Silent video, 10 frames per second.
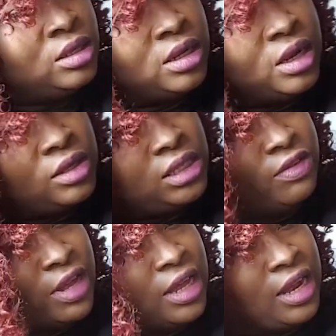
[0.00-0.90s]
and I'll see if
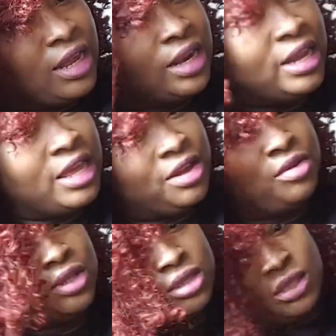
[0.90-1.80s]
I can like layer
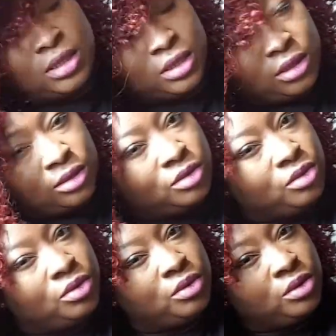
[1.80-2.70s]
it
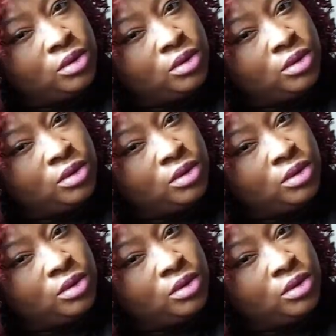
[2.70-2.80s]
through